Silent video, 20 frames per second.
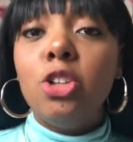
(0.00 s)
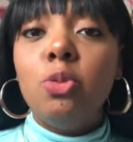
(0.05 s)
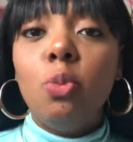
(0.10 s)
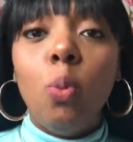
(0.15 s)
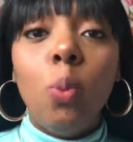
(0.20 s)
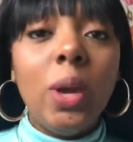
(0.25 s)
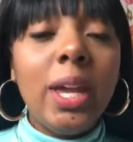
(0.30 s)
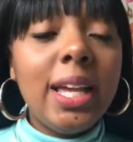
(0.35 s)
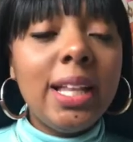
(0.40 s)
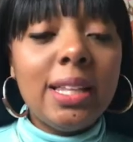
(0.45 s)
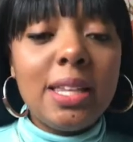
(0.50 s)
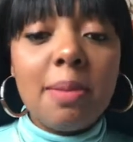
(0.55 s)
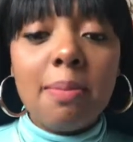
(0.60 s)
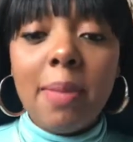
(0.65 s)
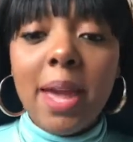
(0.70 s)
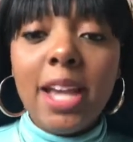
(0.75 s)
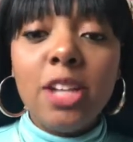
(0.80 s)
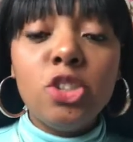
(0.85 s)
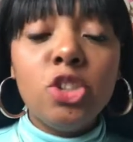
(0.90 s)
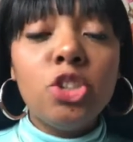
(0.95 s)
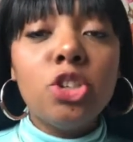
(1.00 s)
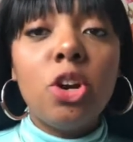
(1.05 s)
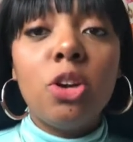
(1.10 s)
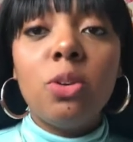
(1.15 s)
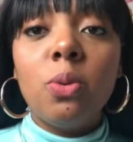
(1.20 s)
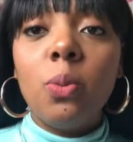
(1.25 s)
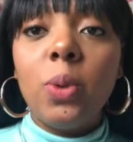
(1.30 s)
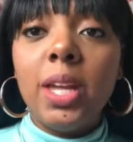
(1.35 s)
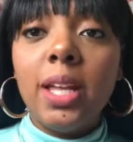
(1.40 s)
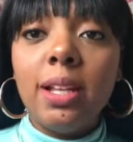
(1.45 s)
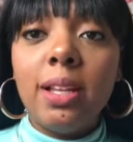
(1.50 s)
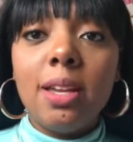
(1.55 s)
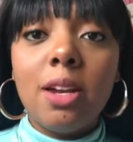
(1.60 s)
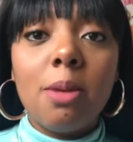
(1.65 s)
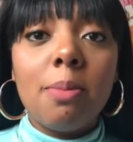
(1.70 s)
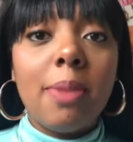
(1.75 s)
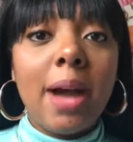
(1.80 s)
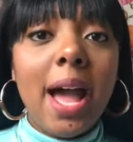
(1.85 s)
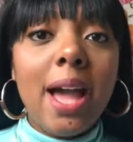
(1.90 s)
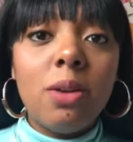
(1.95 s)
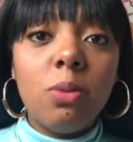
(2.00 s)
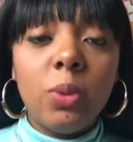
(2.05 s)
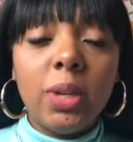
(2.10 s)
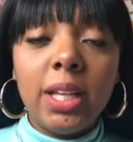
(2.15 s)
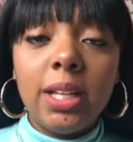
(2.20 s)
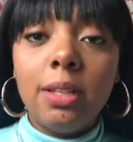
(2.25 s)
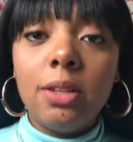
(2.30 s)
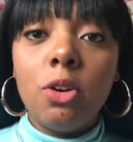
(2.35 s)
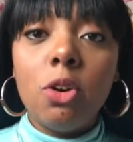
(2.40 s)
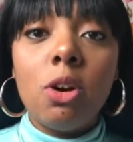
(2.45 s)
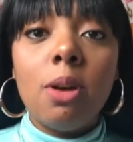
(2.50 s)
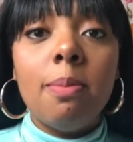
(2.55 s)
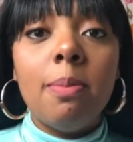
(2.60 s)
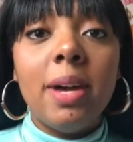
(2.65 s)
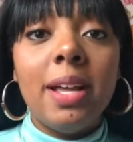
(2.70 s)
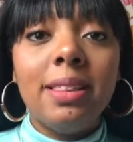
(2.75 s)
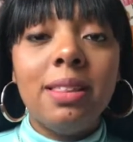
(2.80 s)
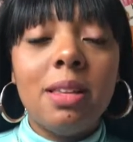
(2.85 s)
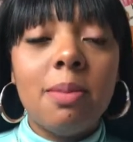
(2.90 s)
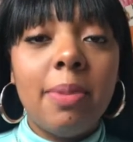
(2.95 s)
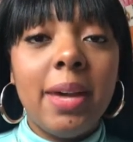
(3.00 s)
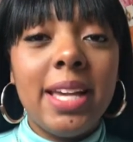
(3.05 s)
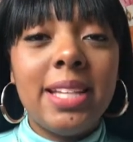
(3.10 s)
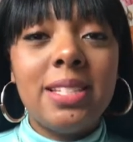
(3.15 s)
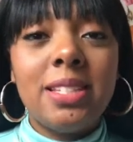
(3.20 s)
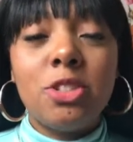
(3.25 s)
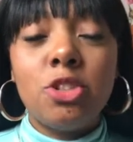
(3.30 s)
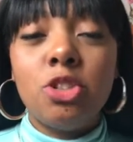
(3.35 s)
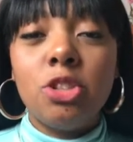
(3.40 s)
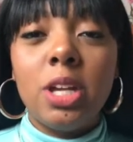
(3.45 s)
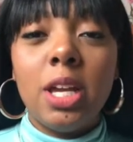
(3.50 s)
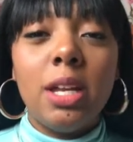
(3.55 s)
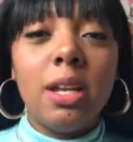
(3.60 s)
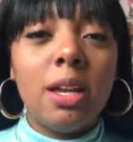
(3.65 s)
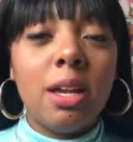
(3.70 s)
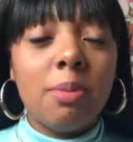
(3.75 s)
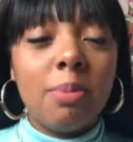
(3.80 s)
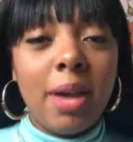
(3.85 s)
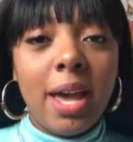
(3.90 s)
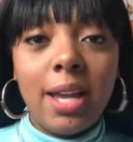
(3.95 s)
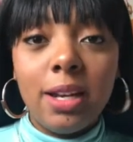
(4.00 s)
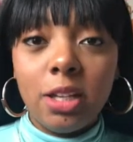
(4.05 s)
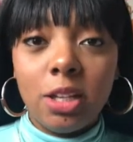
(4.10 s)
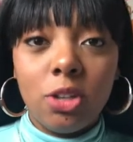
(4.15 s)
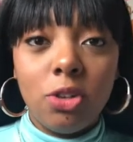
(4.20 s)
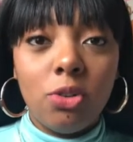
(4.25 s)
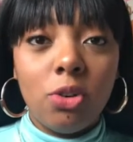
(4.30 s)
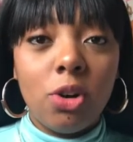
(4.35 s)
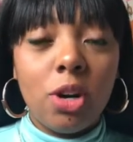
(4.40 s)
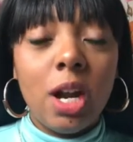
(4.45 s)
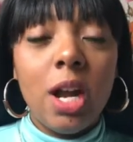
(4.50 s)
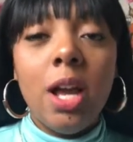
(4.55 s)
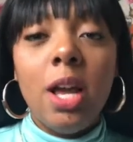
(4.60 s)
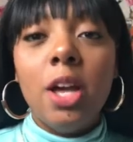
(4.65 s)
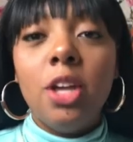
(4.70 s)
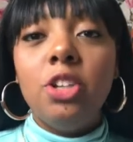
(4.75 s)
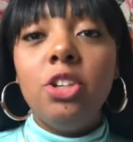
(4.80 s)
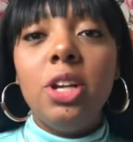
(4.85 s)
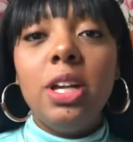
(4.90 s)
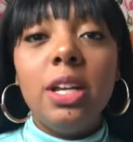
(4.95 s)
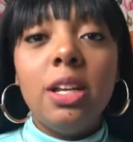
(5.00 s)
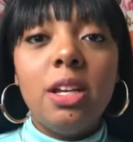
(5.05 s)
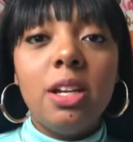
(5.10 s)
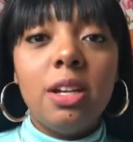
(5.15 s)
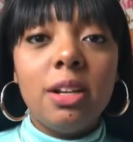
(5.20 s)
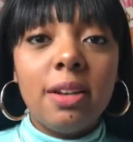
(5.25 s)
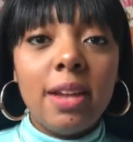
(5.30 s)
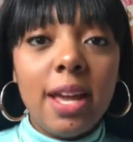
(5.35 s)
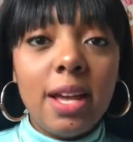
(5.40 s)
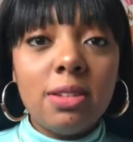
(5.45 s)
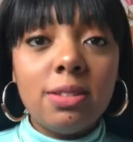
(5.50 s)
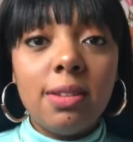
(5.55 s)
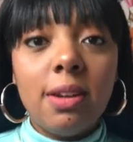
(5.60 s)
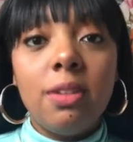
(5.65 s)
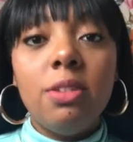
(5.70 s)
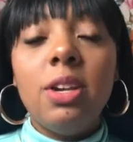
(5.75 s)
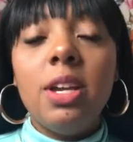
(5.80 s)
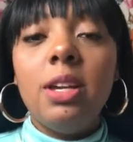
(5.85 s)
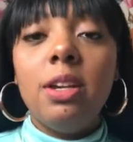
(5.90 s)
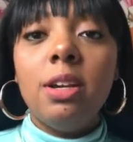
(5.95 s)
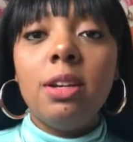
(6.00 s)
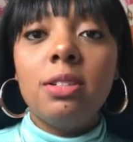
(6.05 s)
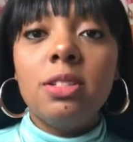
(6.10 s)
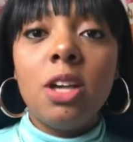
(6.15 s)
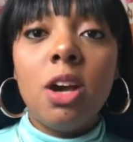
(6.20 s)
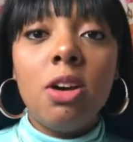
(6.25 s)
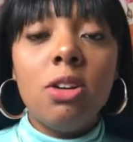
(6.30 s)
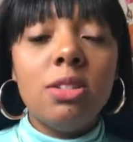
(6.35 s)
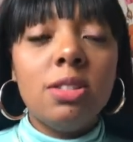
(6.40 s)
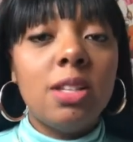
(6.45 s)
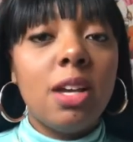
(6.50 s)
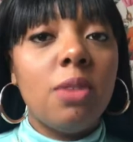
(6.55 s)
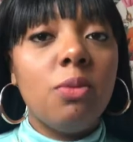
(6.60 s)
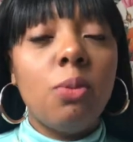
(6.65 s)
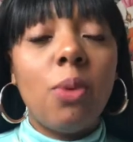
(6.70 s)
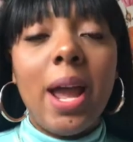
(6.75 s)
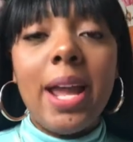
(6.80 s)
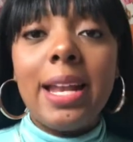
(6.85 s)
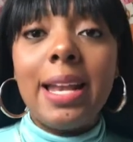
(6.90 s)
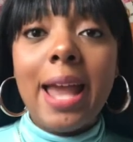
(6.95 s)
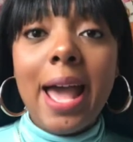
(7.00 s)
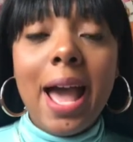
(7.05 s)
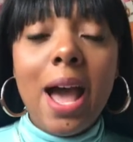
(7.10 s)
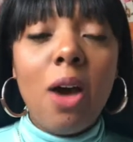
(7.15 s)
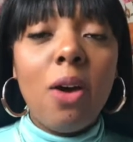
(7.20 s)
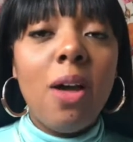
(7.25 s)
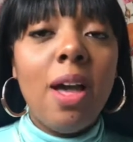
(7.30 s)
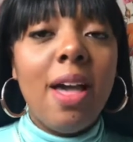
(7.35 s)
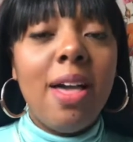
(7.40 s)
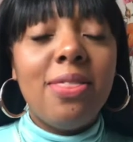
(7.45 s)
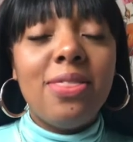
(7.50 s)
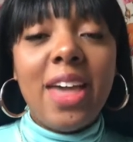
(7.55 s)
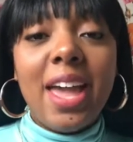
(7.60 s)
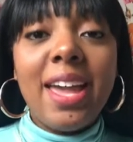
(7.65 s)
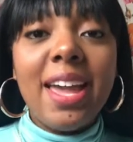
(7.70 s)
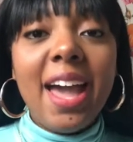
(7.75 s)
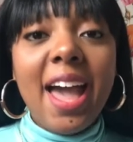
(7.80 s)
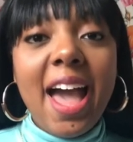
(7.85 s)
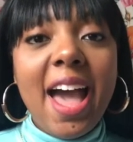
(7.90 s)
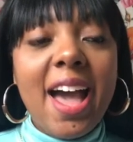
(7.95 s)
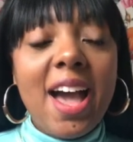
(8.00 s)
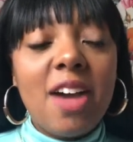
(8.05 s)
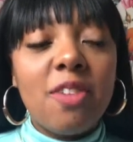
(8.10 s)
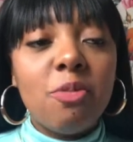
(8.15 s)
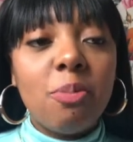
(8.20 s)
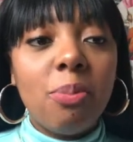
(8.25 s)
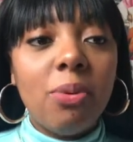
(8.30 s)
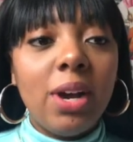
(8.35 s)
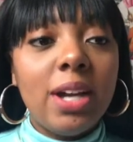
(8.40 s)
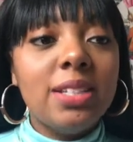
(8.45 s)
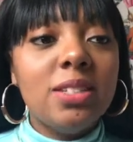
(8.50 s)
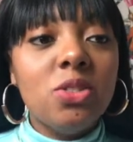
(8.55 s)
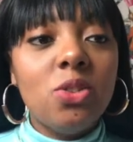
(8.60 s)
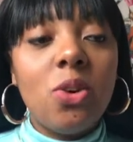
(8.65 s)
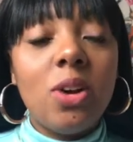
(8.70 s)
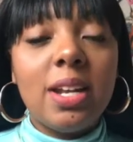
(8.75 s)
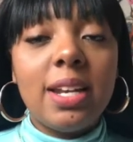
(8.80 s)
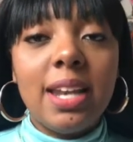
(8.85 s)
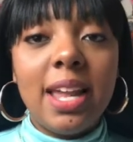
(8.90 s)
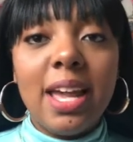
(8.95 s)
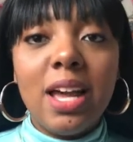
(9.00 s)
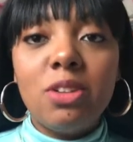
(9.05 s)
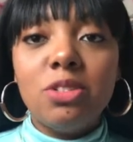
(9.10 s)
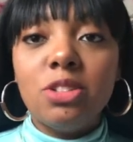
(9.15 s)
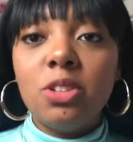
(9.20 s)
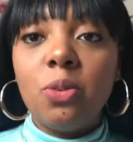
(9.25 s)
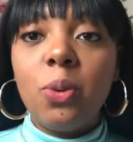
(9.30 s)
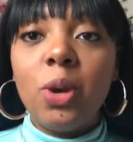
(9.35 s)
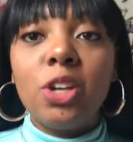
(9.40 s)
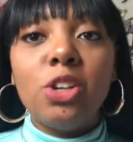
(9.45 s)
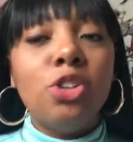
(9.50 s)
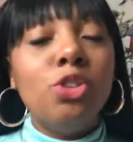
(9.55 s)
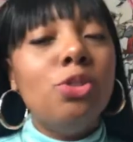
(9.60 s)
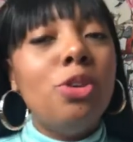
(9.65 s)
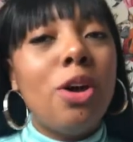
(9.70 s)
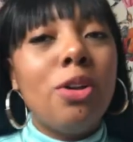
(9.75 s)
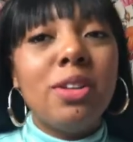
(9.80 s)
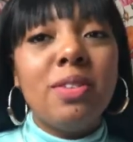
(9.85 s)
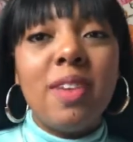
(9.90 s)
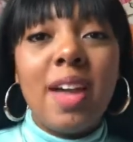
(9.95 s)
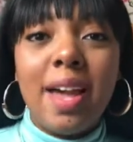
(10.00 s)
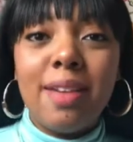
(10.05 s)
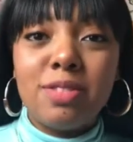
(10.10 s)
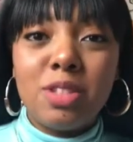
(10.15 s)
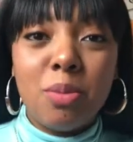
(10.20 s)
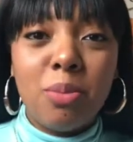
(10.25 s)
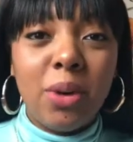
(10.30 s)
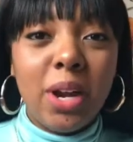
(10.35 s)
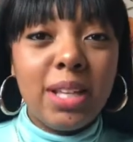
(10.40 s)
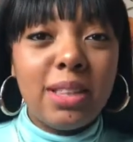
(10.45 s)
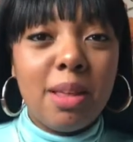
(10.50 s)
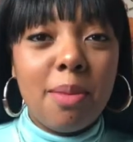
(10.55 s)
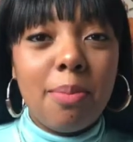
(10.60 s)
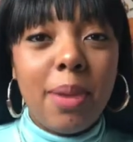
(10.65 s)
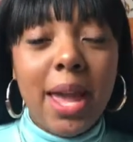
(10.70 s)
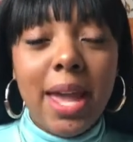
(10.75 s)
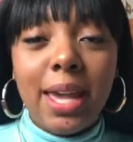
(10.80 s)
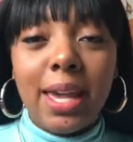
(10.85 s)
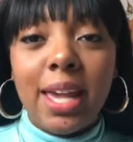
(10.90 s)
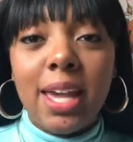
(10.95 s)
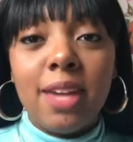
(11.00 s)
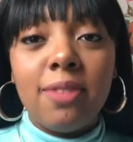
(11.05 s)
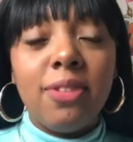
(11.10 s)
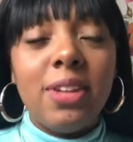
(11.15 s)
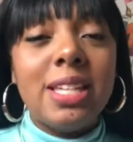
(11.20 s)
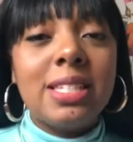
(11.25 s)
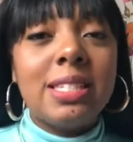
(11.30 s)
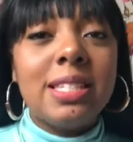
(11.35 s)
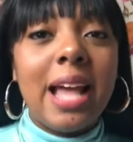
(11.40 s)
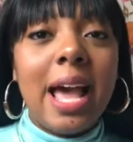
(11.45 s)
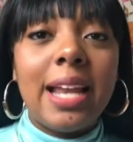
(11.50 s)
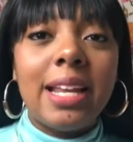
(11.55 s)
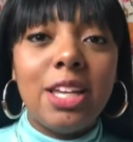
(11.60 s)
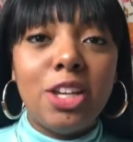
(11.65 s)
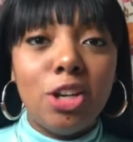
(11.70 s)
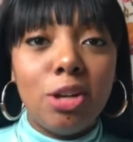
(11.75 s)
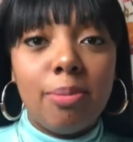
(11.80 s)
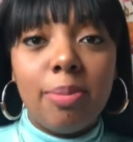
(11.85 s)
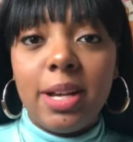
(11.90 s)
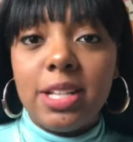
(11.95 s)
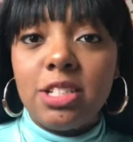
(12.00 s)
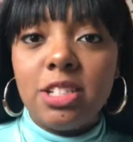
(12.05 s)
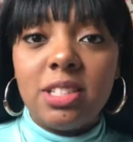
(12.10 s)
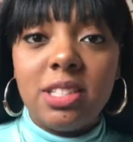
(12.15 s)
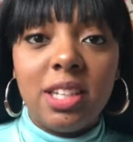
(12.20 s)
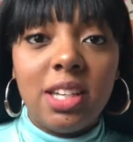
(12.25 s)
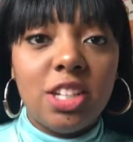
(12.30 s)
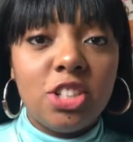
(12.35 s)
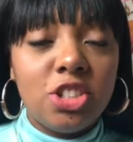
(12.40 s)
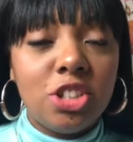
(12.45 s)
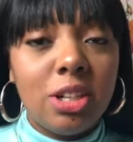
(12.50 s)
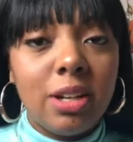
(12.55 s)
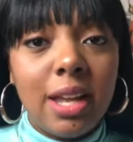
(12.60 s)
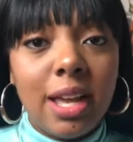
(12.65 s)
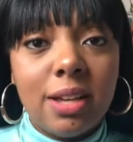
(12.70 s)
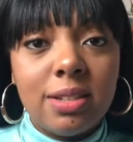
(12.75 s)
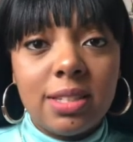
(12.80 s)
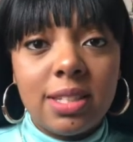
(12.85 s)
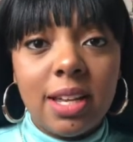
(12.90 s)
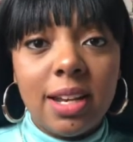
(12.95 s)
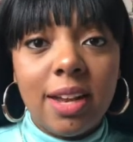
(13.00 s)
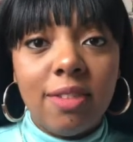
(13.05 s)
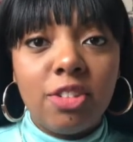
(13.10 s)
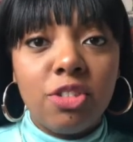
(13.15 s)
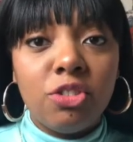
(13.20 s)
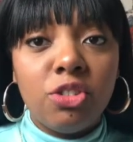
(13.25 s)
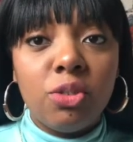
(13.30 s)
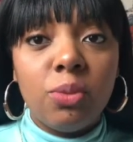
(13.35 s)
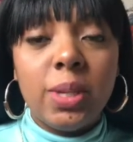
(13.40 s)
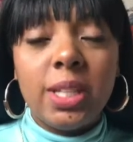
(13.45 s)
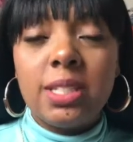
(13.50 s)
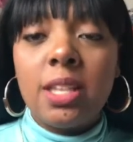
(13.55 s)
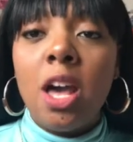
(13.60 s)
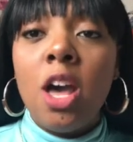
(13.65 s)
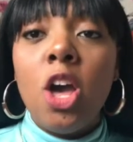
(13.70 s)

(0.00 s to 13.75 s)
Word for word: Weekly, make sure on a weekly or bi-weekly or a monthly basis you're getting a pedicure, you're getting your nails done, you're getting your toes done. Right now they have press-on nails to where you don't even have to break the bank. If it's not in your budget to get your nails done every few weeks,